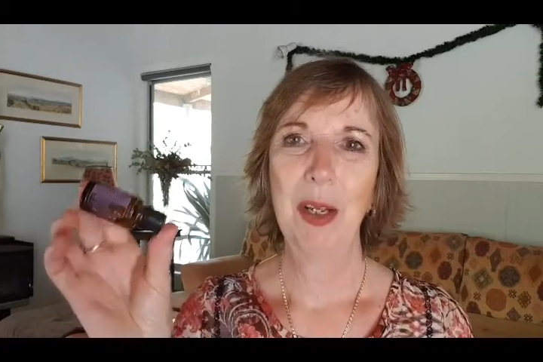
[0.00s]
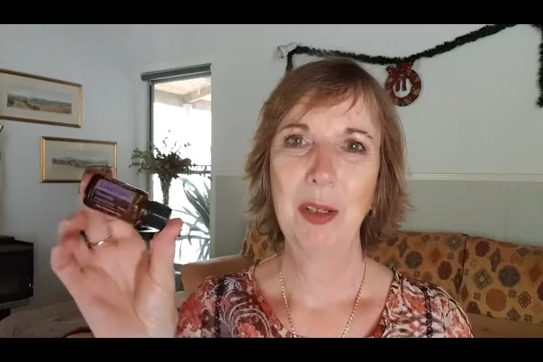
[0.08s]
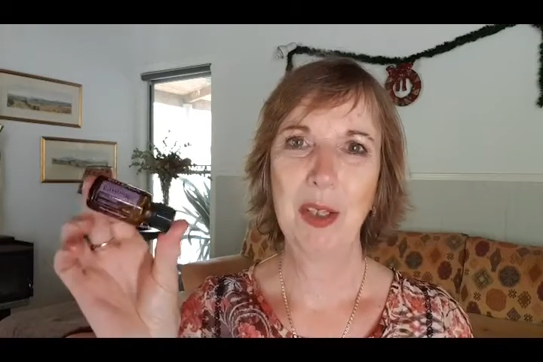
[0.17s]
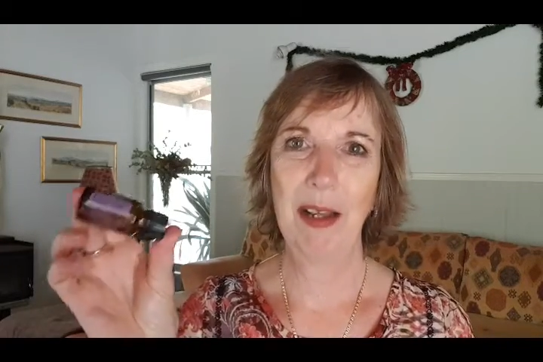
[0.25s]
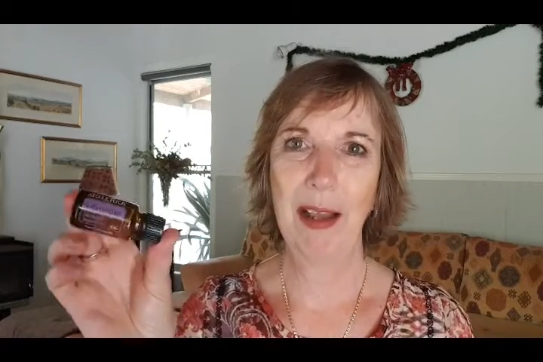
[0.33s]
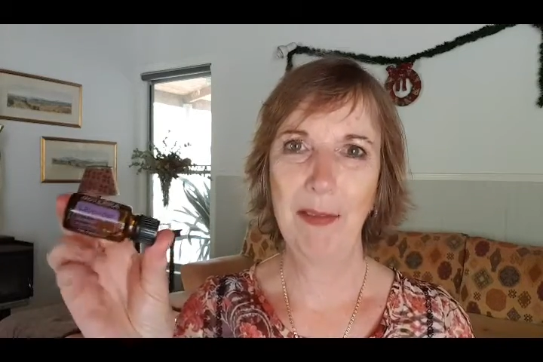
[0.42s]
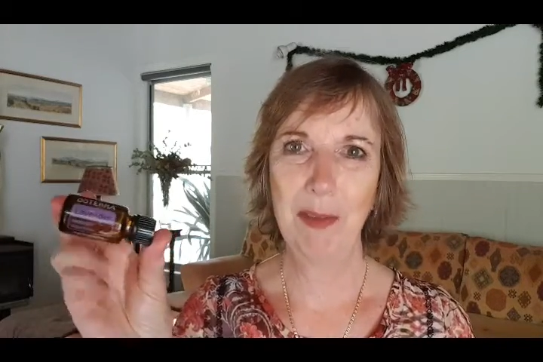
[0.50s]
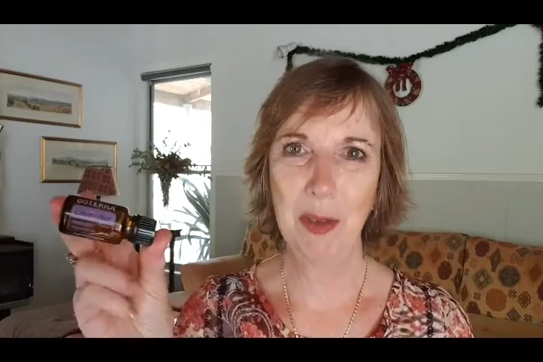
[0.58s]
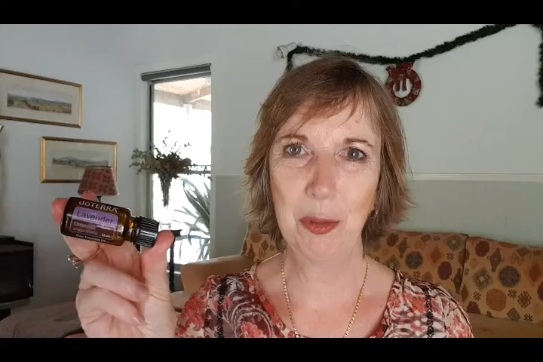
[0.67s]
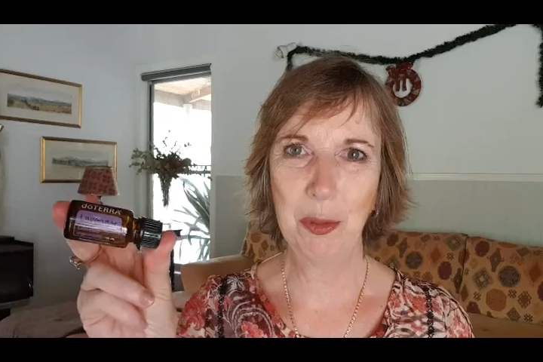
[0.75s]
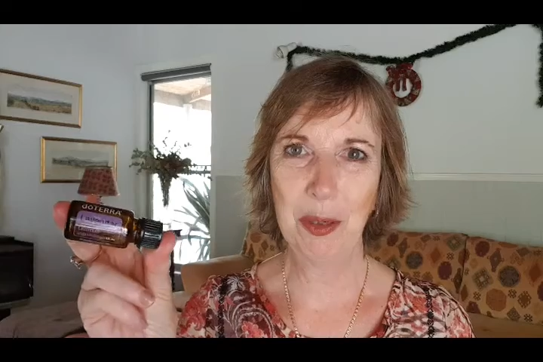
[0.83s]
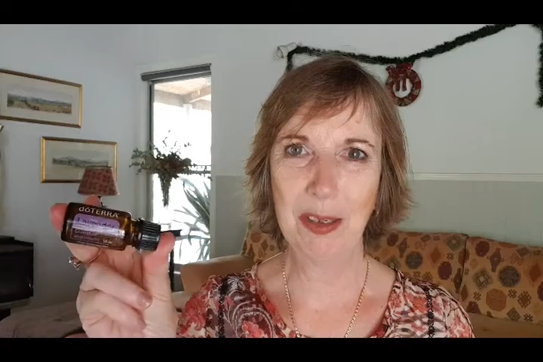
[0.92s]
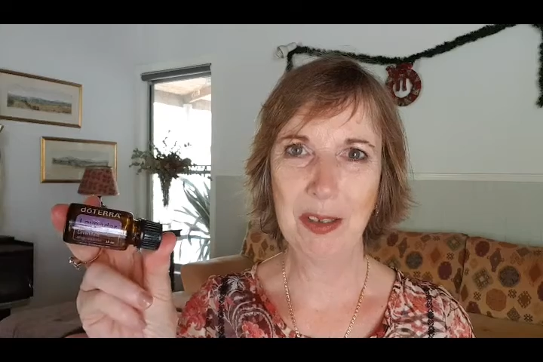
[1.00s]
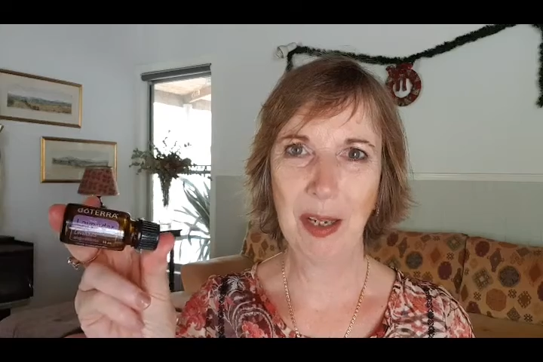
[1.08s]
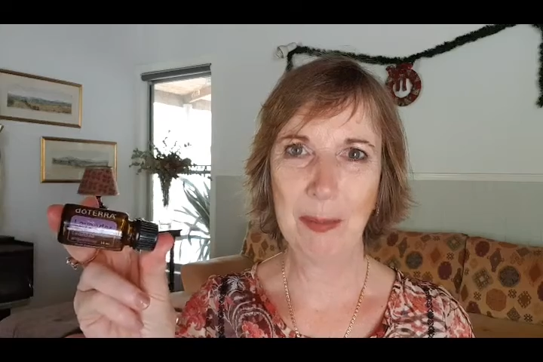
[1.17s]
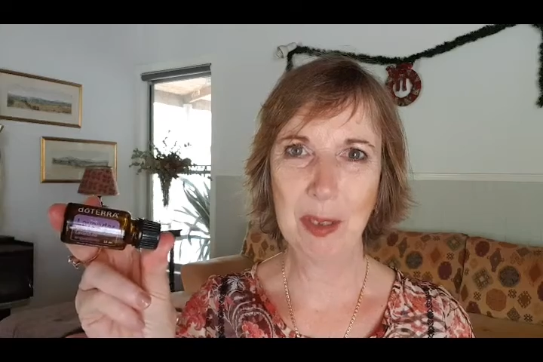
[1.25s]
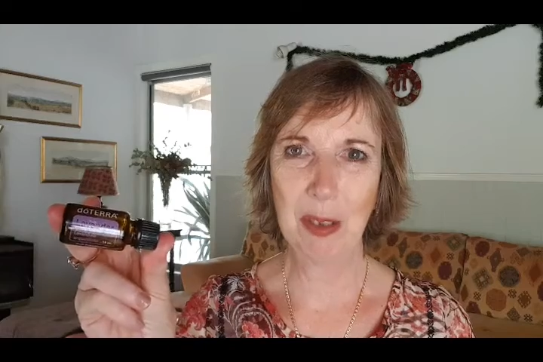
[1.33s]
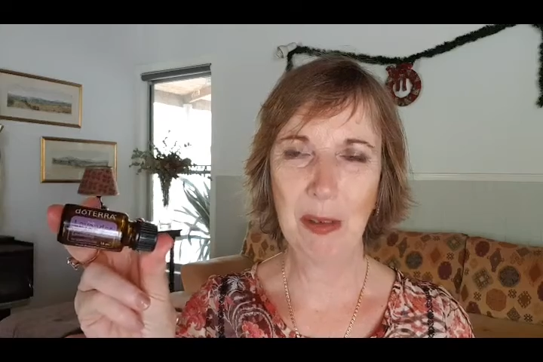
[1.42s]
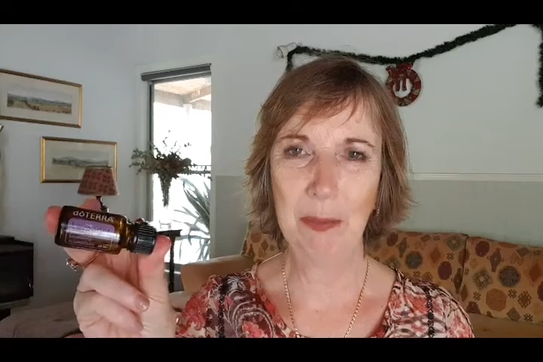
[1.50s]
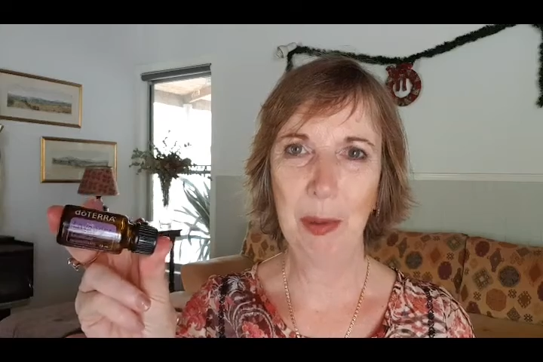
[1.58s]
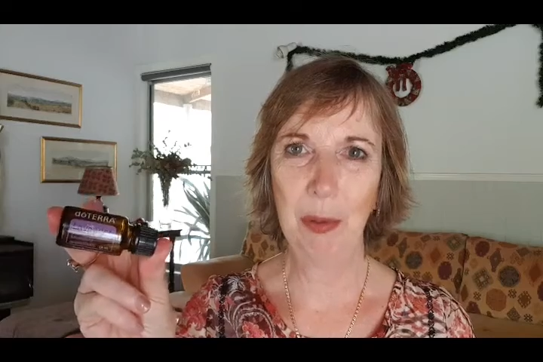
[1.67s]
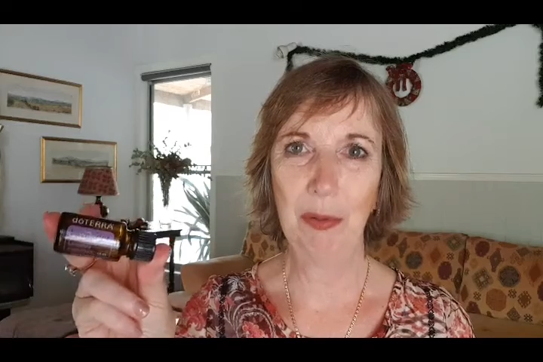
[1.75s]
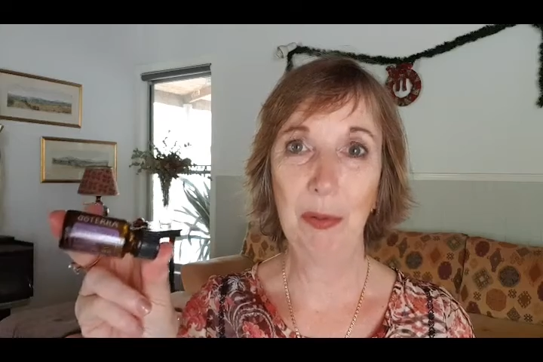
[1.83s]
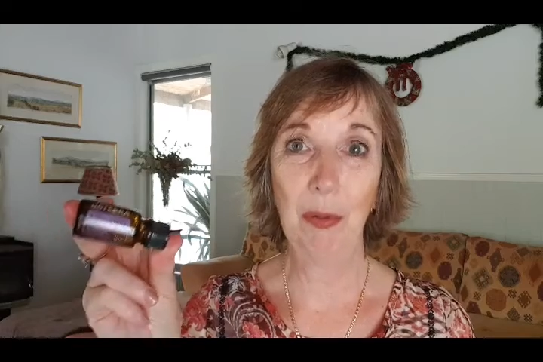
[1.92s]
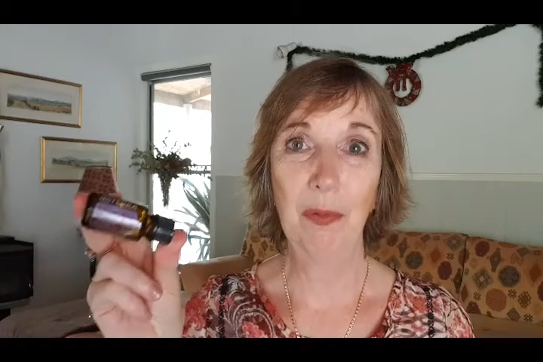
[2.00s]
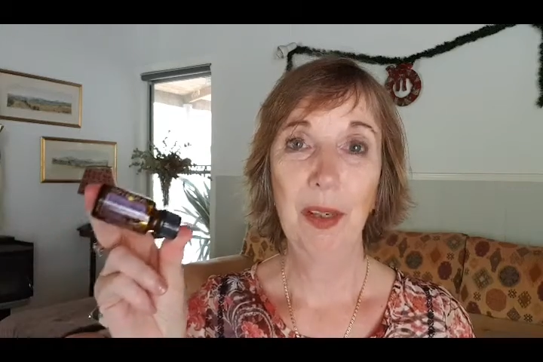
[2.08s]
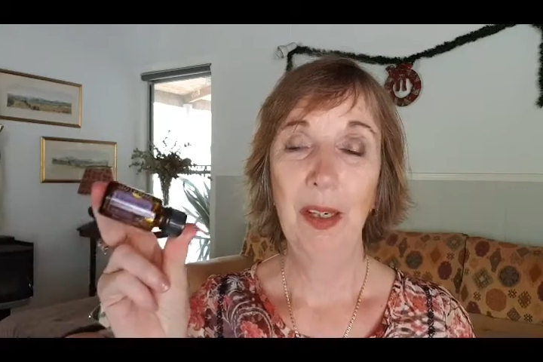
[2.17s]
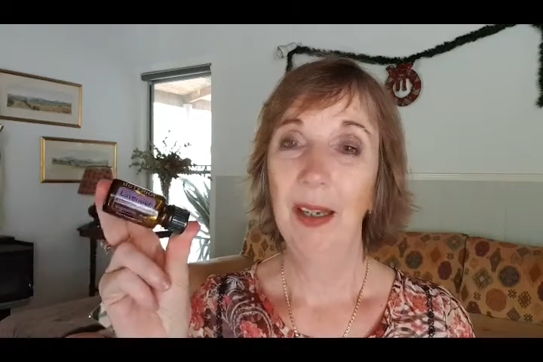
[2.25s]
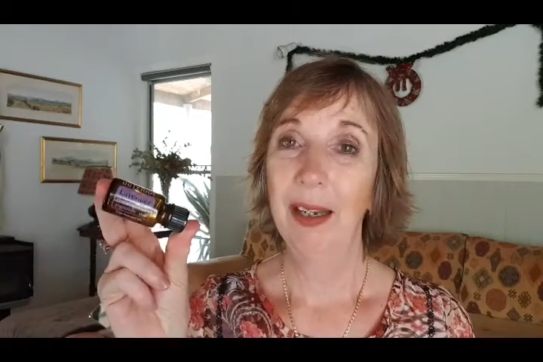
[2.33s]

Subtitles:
So lavender oil is absolutely beautiful.